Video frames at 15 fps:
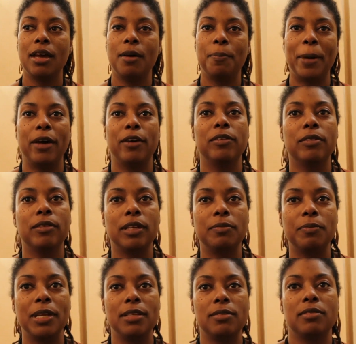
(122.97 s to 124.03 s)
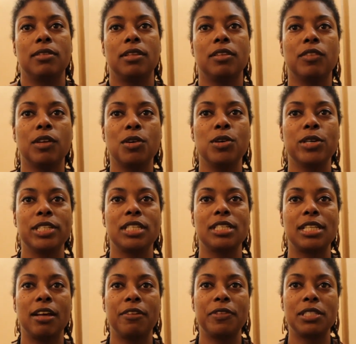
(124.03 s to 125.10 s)
The course
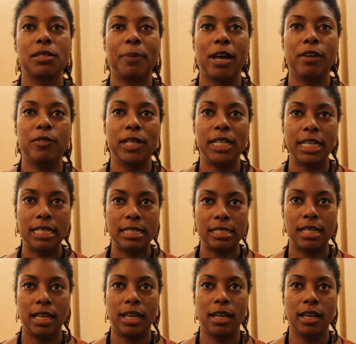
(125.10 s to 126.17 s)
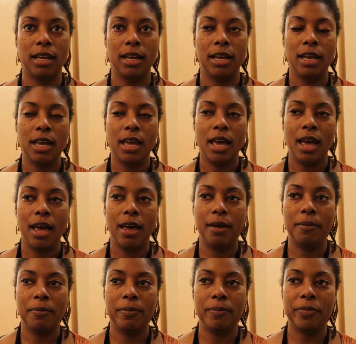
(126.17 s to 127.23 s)
itself is about releasing
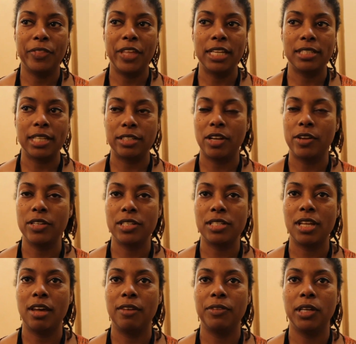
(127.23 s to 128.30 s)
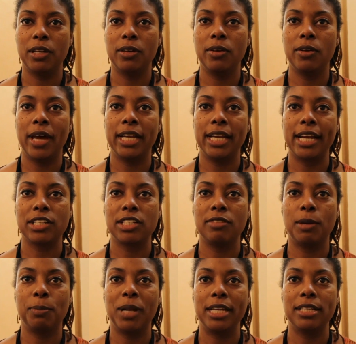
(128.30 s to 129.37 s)
things that don't serve you and actually
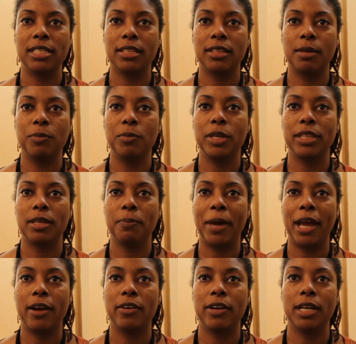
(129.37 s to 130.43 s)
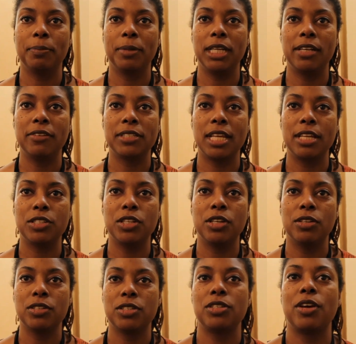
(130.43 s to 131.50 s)
replacing them with empowering beliefs that
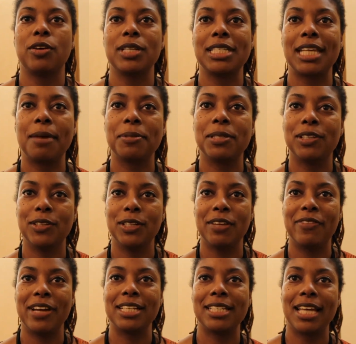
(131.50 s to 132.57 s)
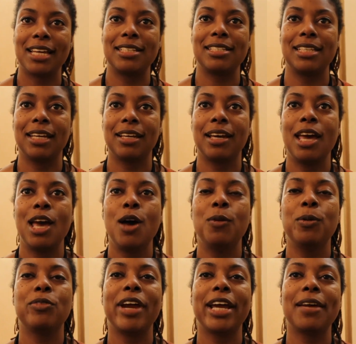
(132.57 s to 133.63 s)
do. So it's absolutely fantastic.
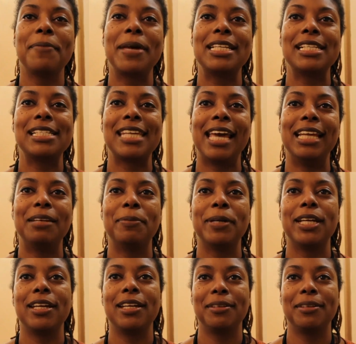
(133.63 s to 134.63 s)
Would recommend it to anybody.